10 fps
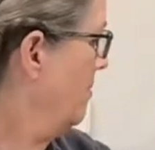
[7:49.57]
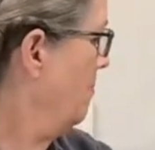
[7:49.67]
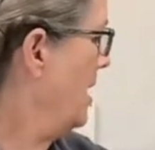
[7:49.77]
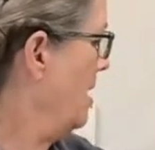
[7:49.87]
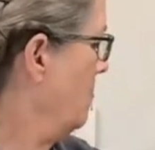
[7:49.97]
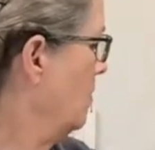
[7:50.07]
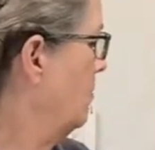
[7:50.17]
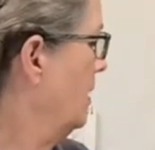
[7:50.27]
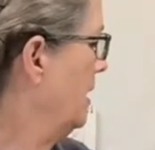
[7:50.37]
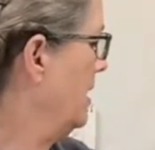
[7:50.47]
paper
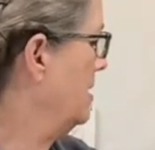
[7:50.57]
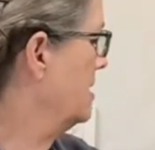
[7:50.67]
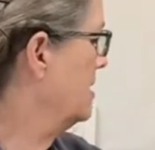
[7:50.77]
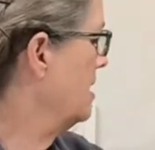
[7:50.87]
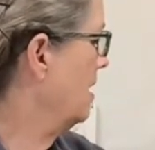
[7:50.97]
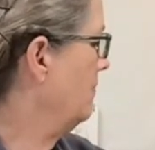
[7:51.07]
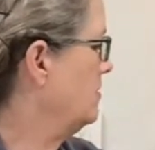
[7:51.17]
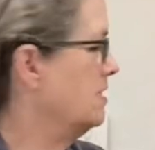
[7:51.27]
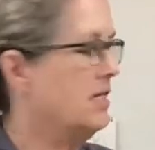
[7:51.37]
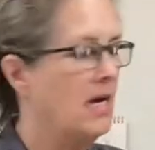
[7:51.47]
plates I've
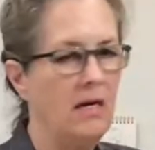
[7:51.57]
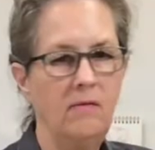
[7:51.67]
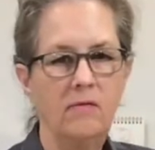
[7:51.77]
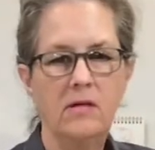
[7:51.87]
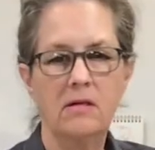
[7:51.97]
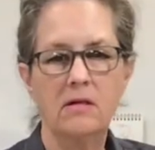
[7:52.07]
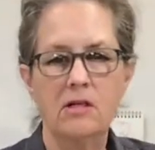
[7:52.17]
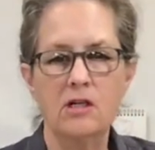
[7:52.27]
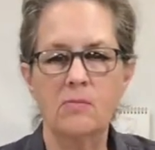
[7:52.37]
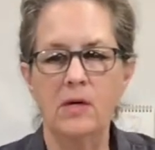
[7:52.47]
saved
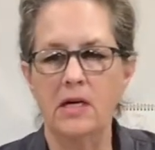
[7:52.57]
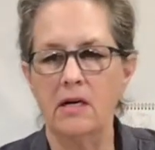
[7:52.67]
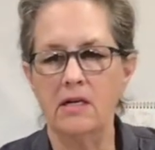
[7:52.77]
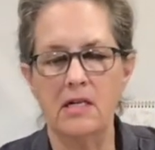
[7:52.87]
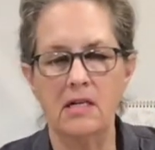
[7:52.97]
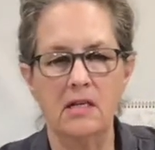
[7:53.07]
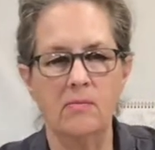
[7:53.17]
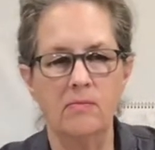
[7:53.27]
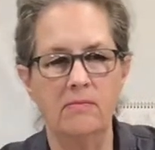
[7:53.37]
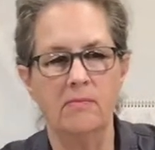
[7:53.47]
just because of the
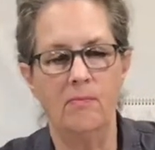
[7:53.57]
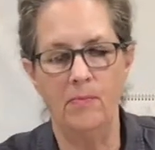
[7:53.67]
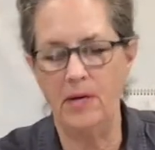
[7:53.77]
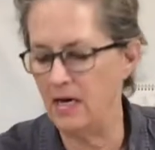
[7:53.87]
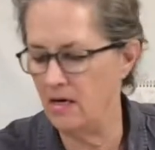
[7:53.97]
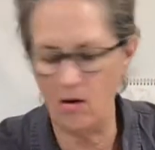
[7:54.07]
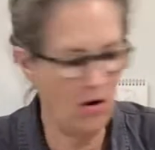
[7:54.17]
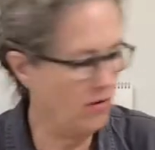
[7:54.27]
paint, all